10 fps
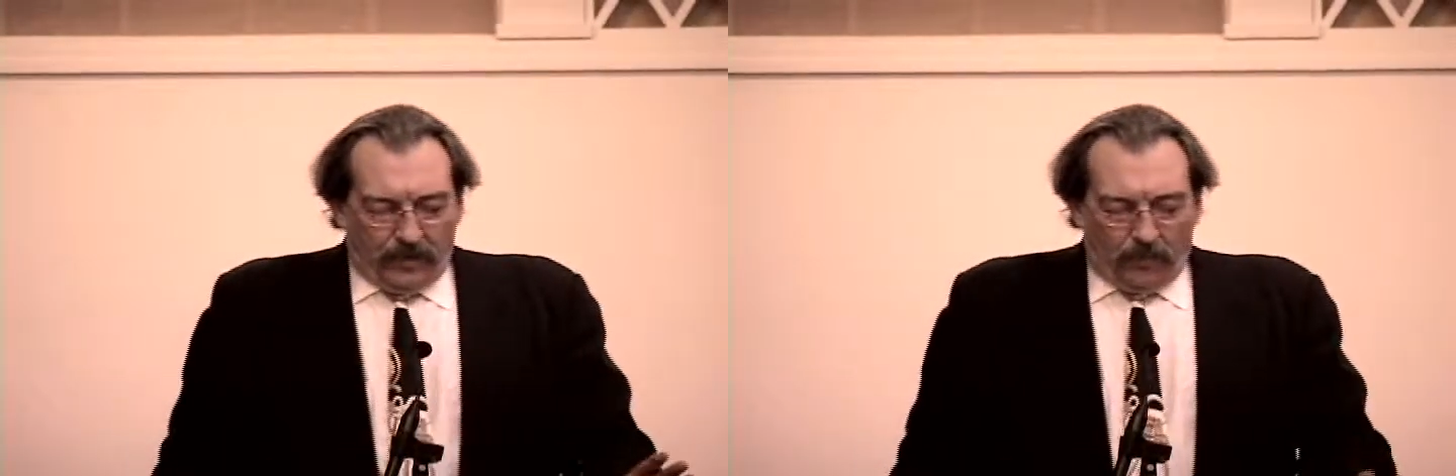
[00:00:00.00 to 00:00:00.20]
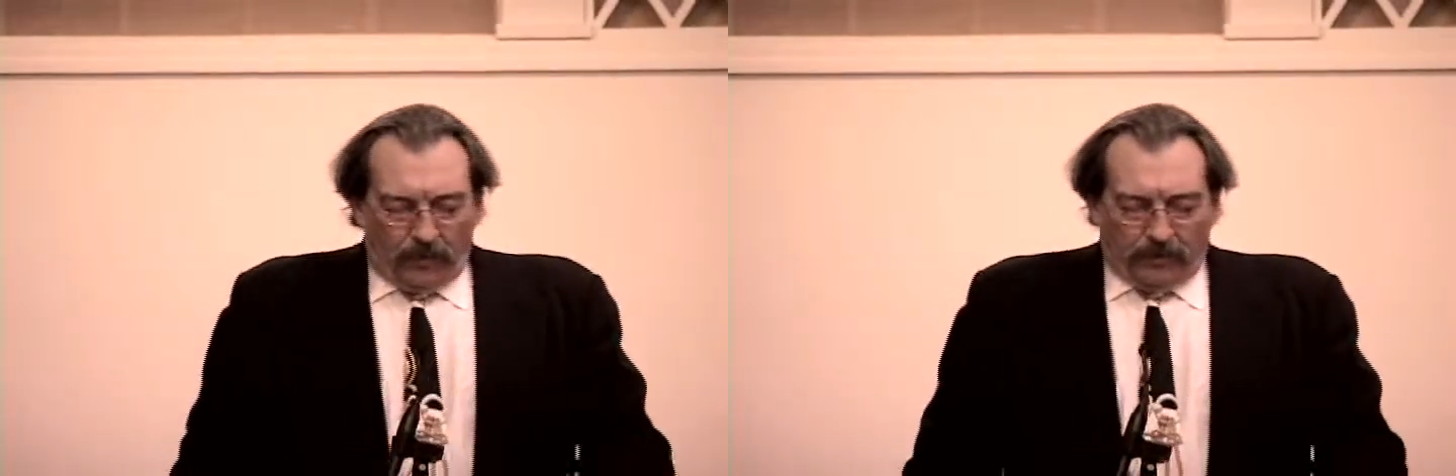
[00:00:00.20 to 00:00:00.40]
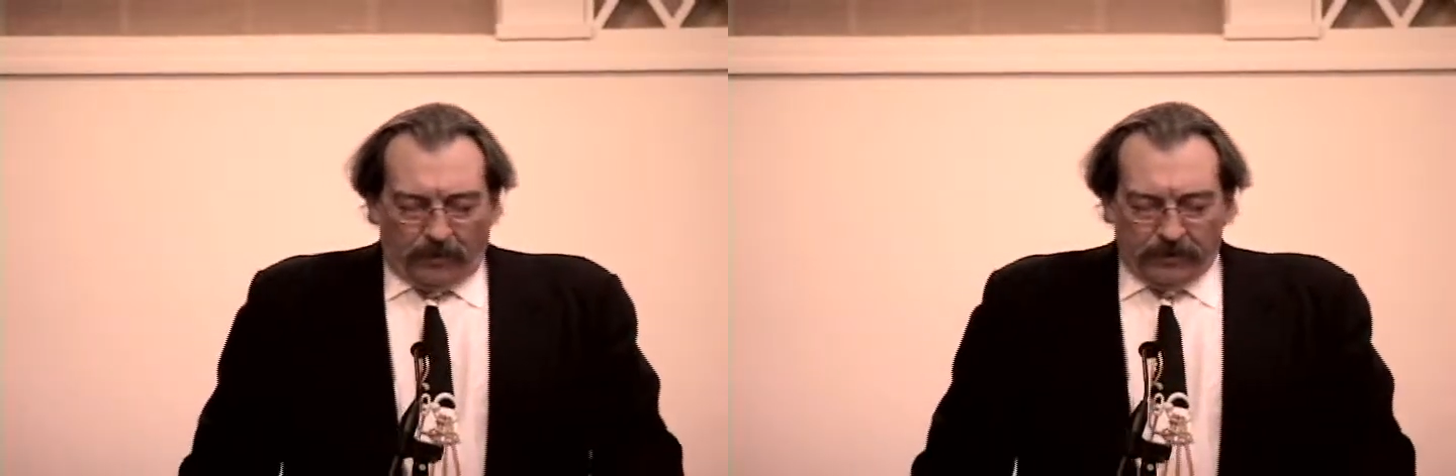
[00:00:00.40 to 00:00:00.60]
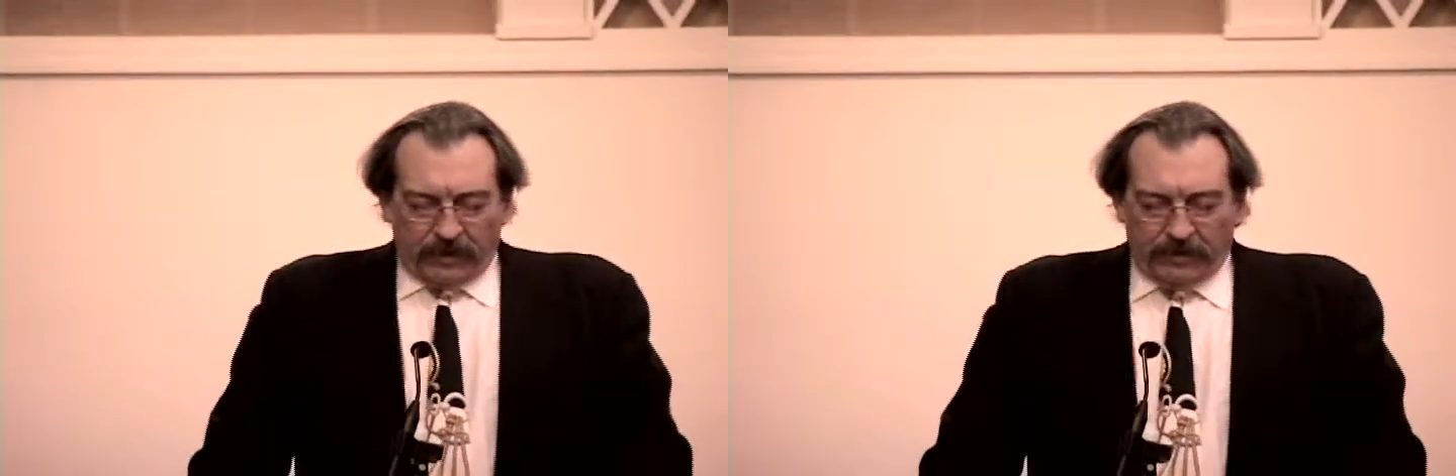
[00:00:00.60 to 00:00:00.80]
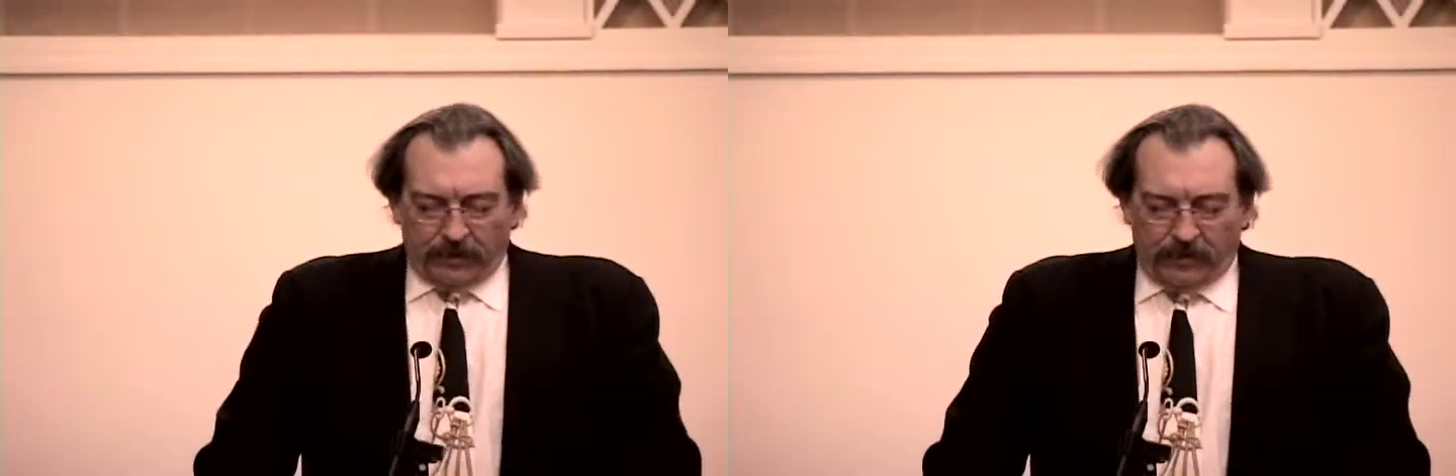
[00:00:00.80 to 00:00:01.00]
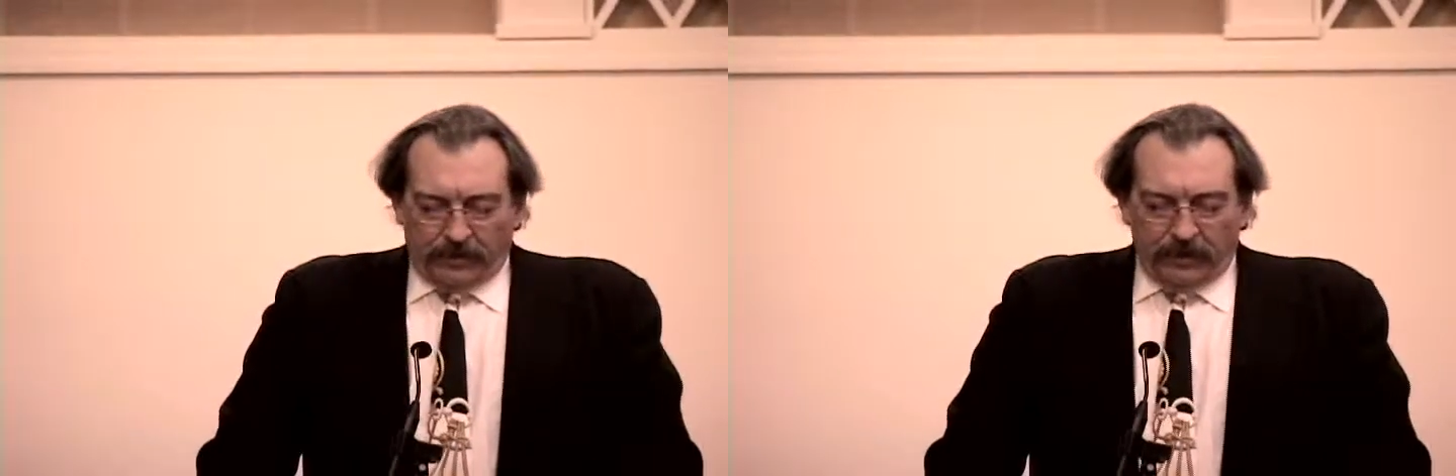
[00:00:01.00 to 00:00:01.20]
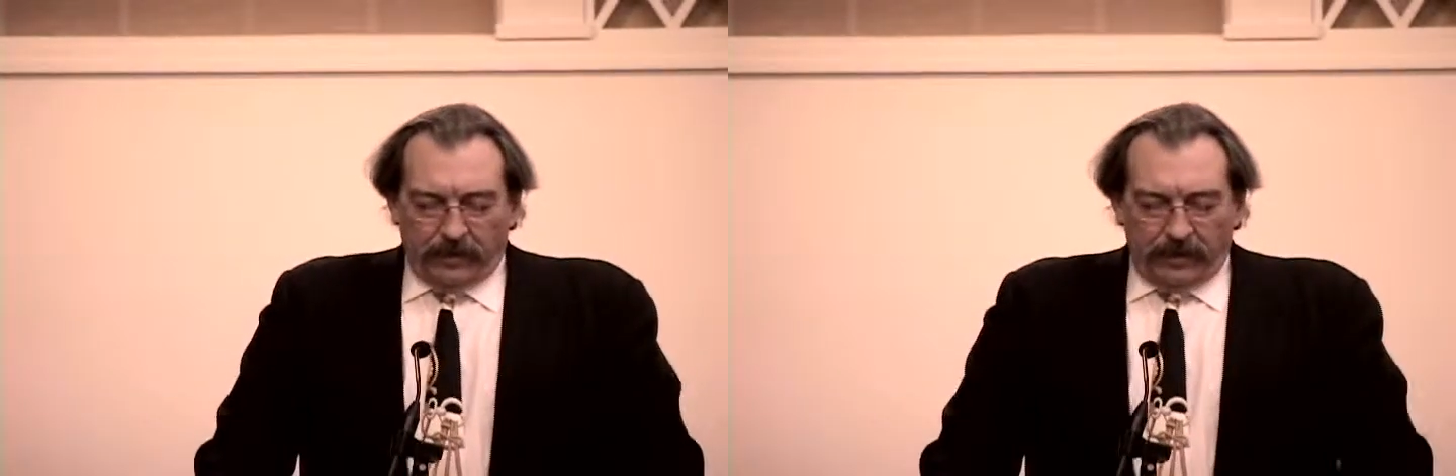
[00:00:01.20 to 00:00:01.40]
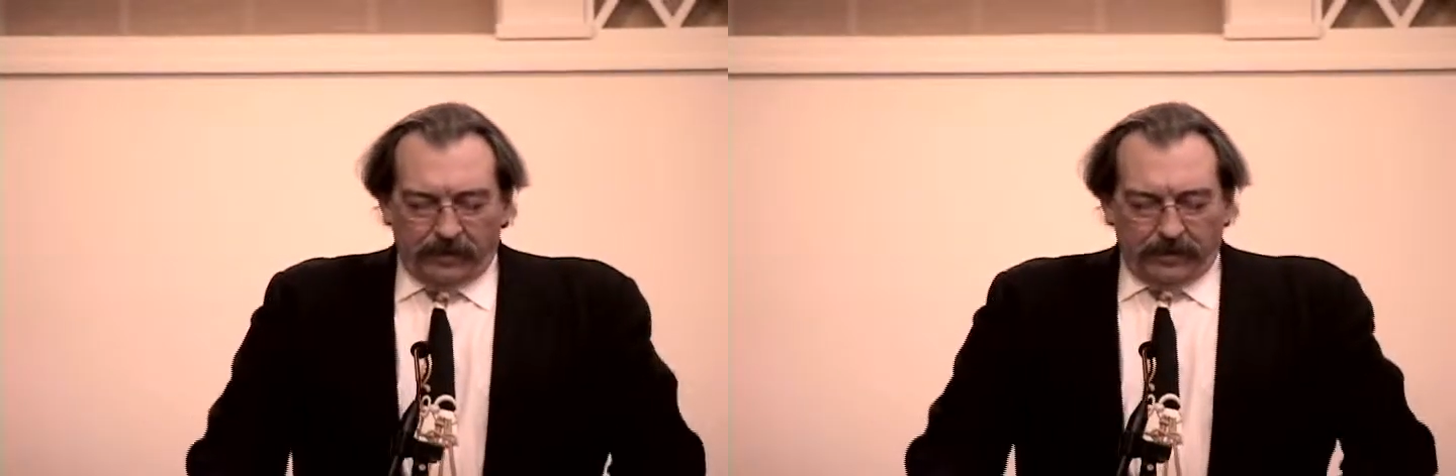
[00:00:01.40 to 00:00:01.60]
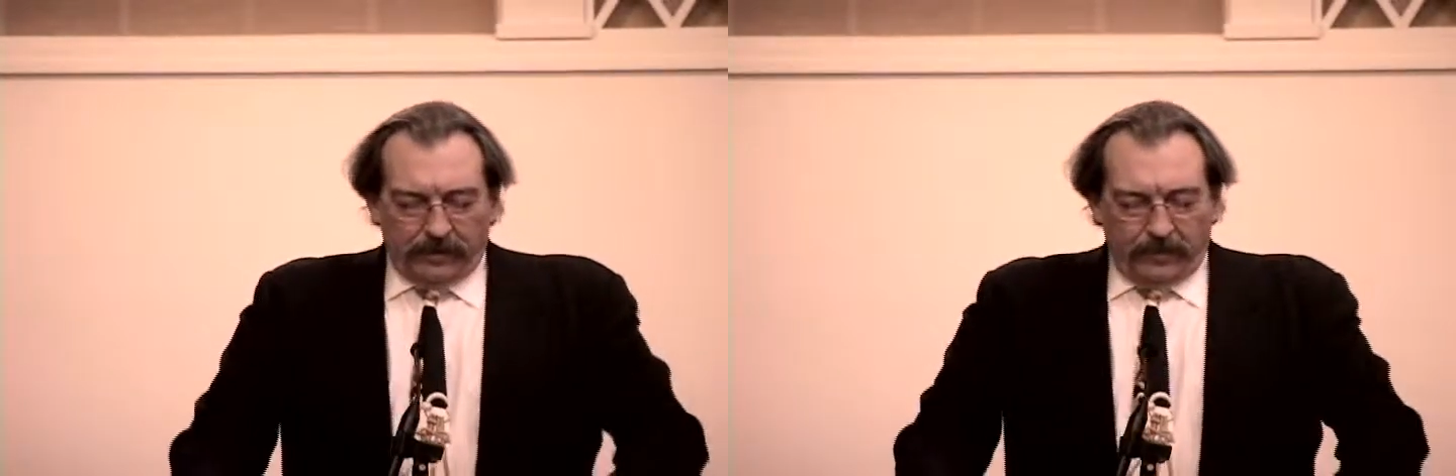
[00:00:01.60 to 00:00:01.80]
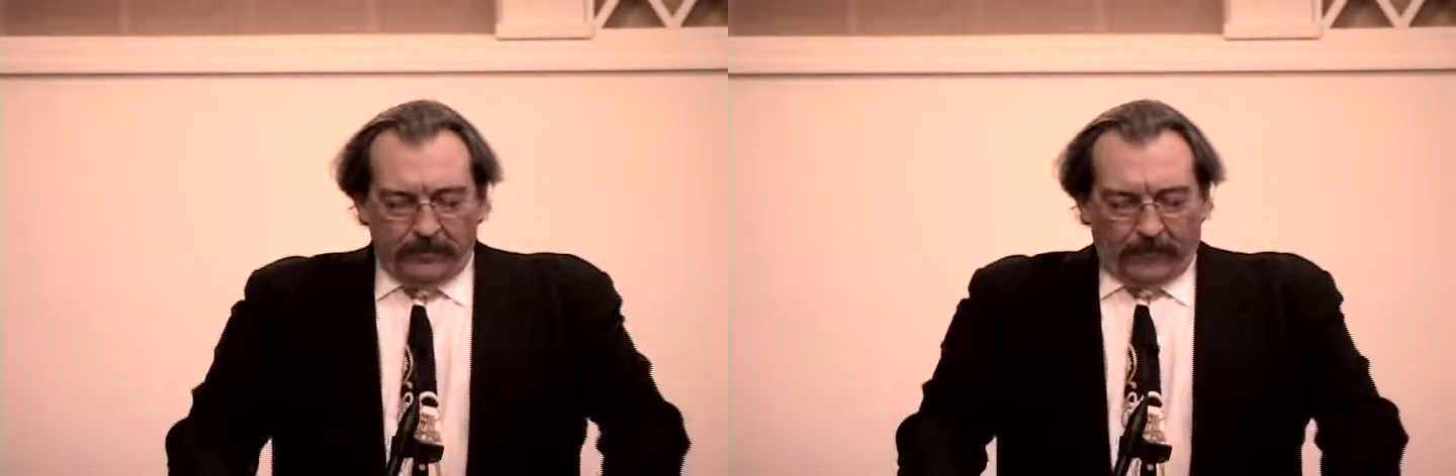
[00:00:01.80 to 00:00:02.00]
One of the first things that we think you need to
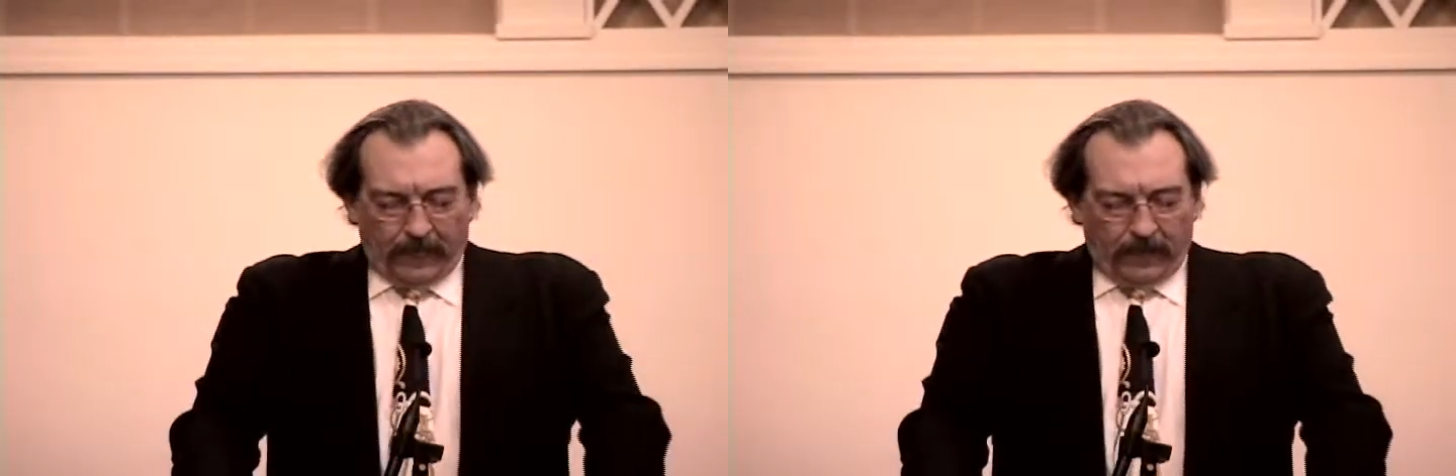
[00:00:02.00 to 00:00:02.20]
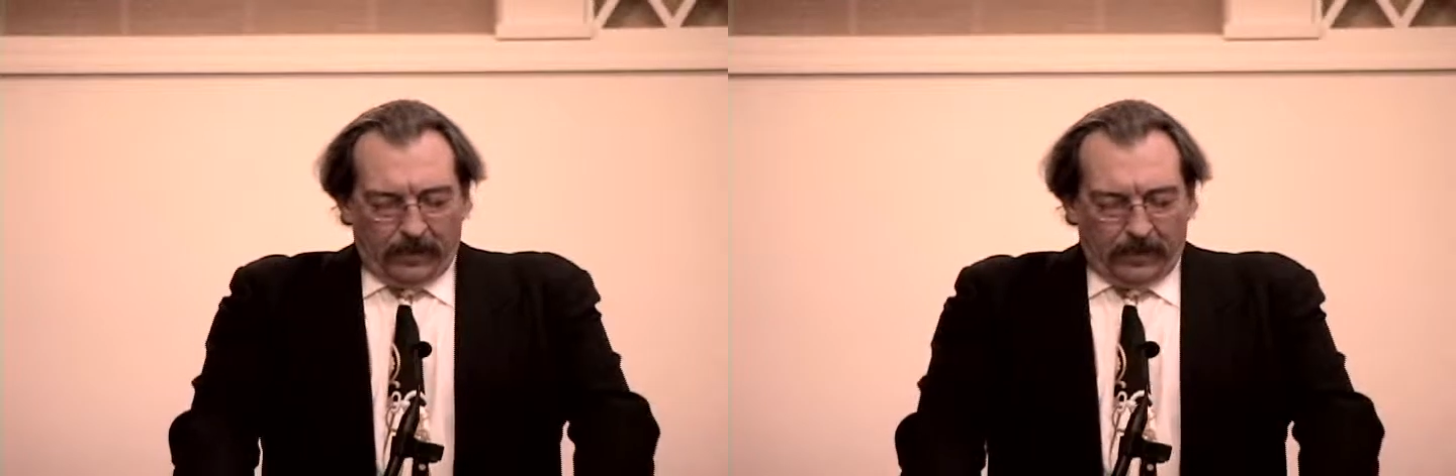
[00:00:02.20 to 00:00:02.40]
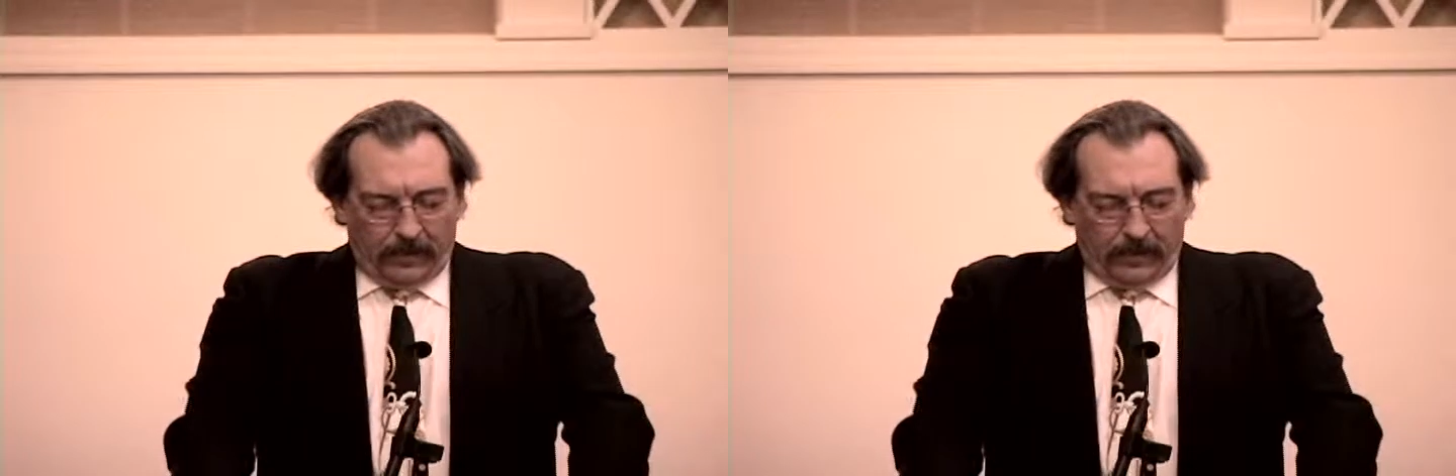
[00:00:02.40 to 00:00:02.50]
do